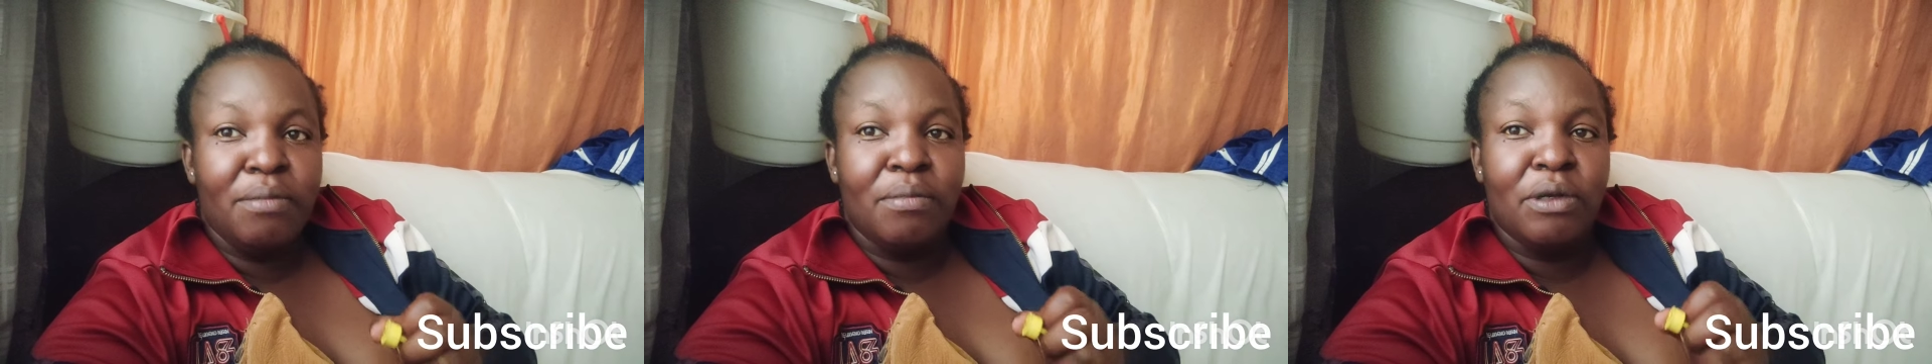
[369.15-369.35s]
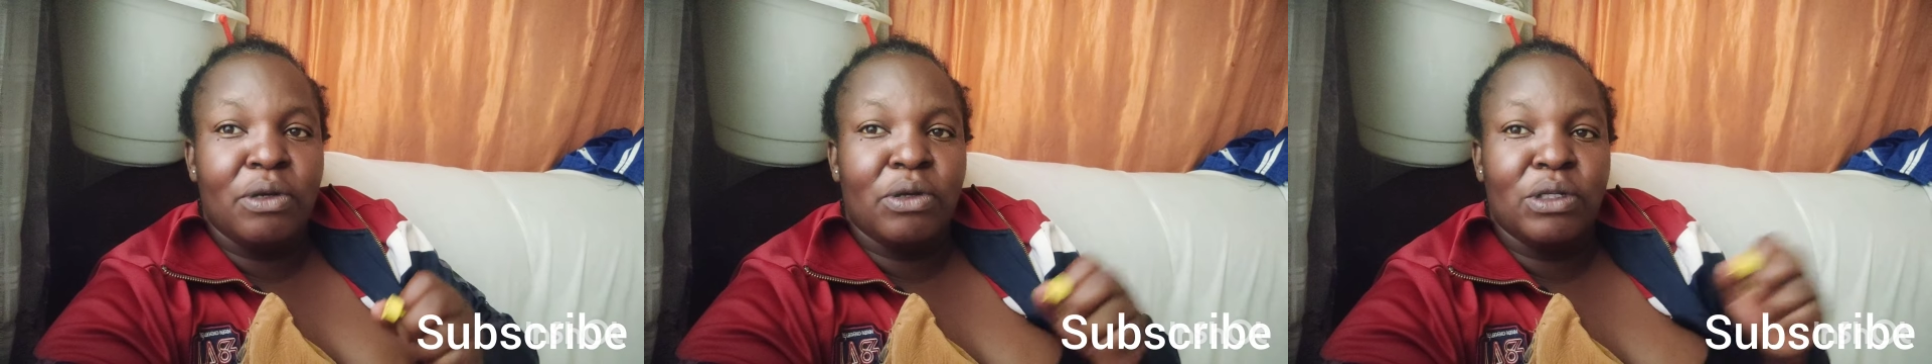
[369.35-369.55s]

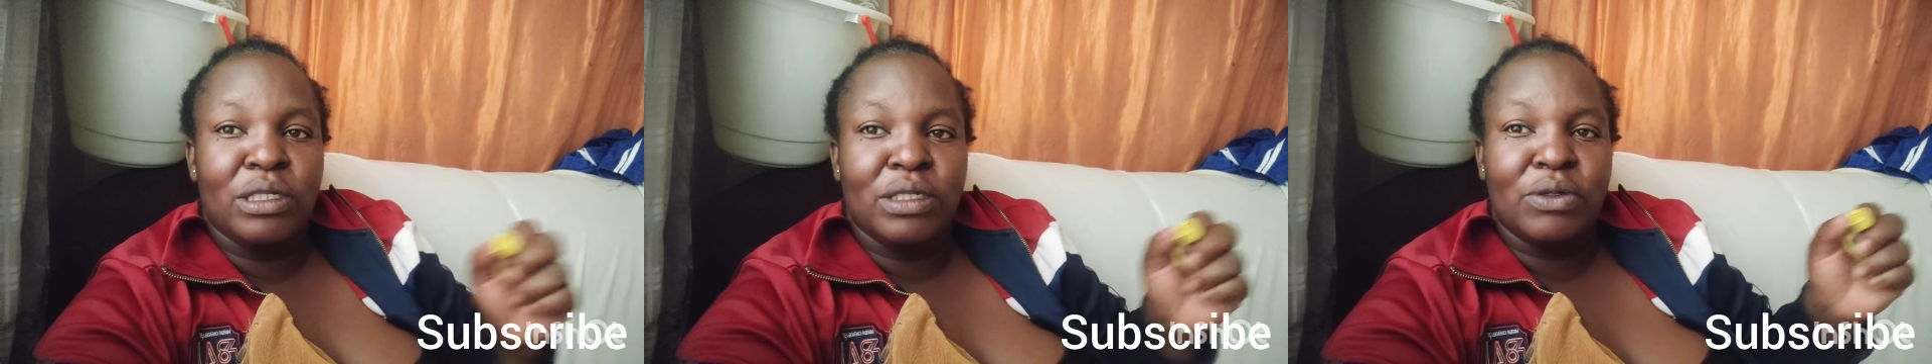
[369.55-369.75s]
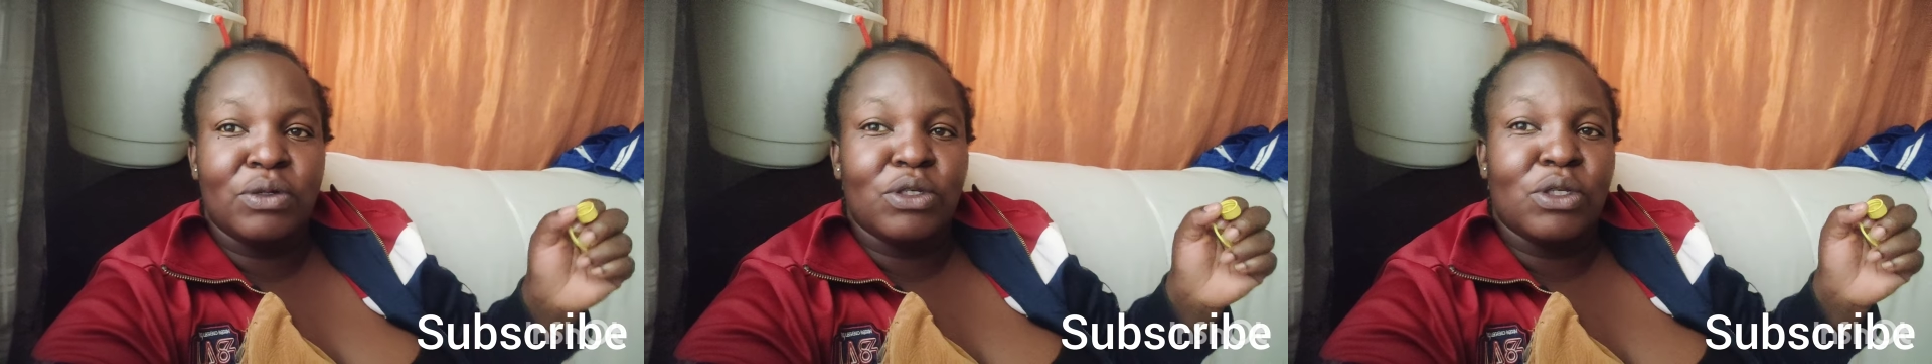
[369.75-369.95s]

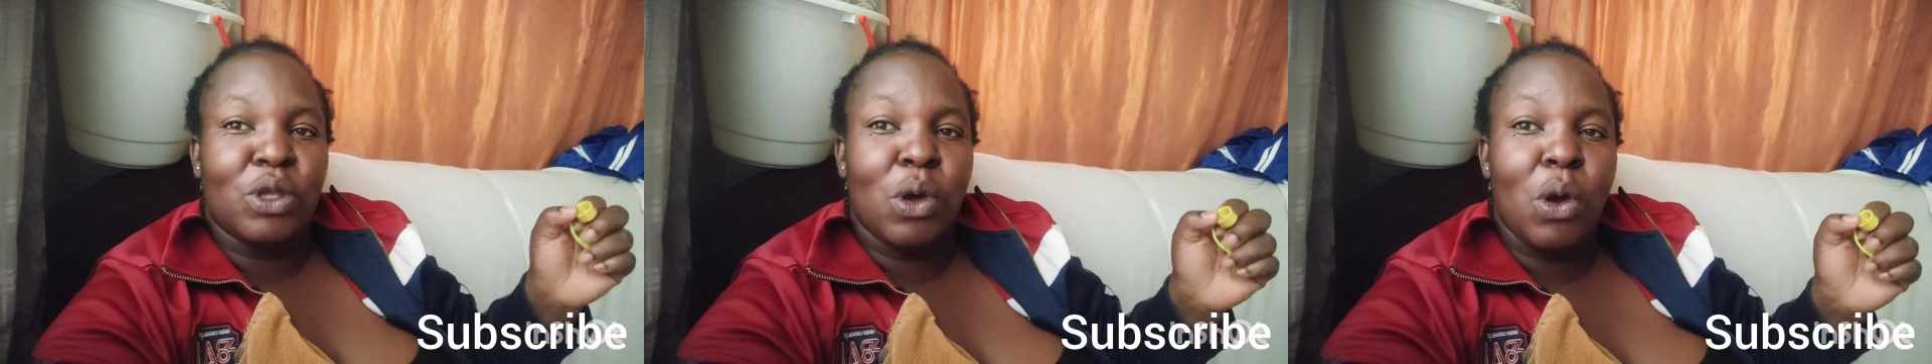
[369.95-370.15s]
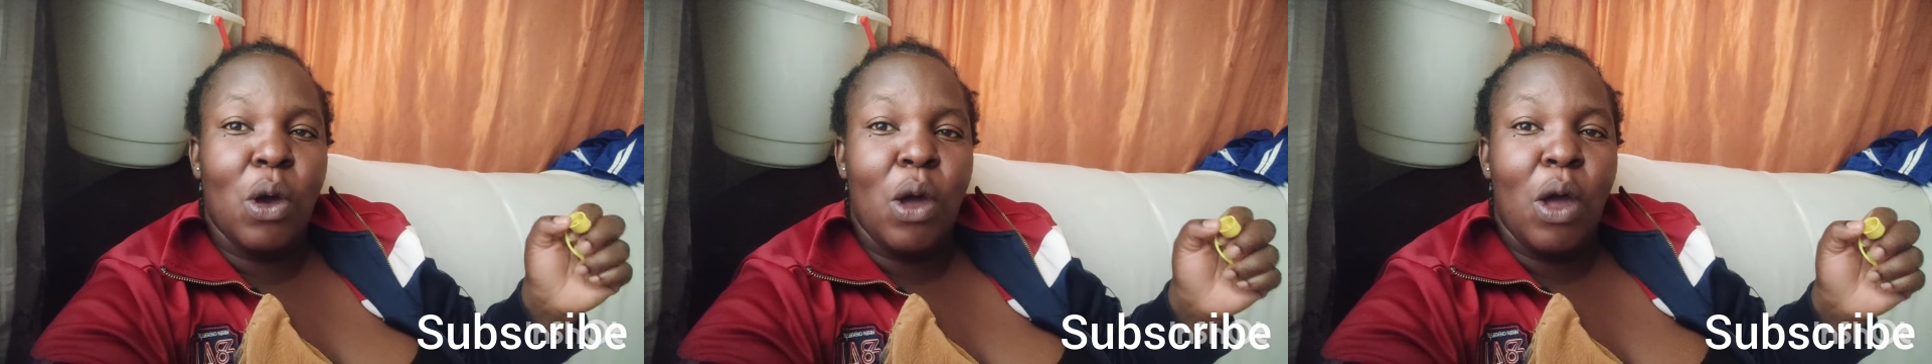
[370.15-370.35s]
Because
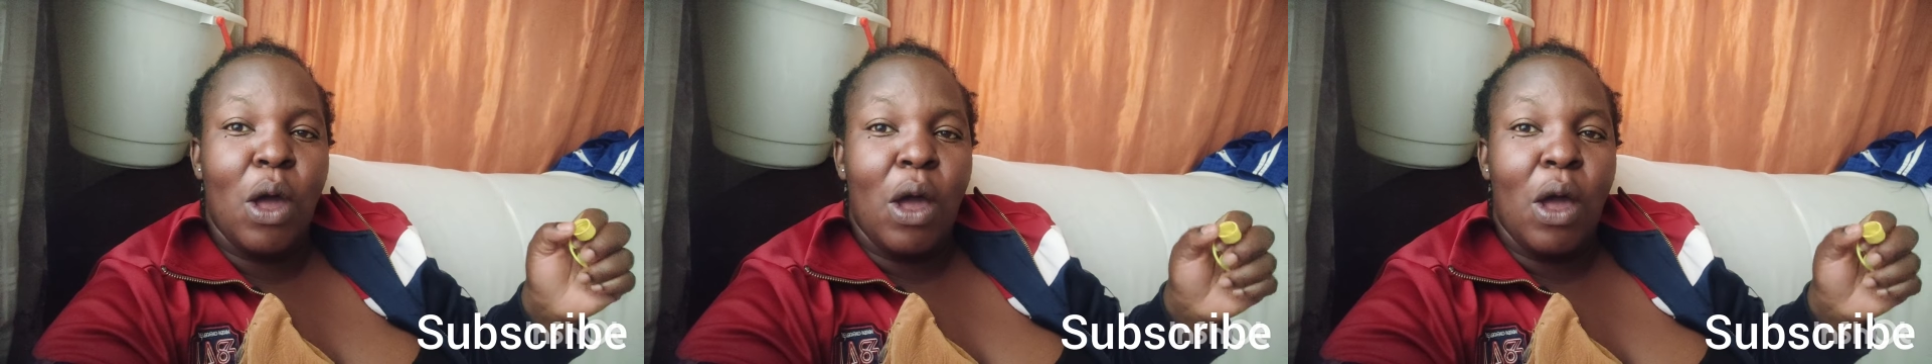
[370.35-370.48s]
also,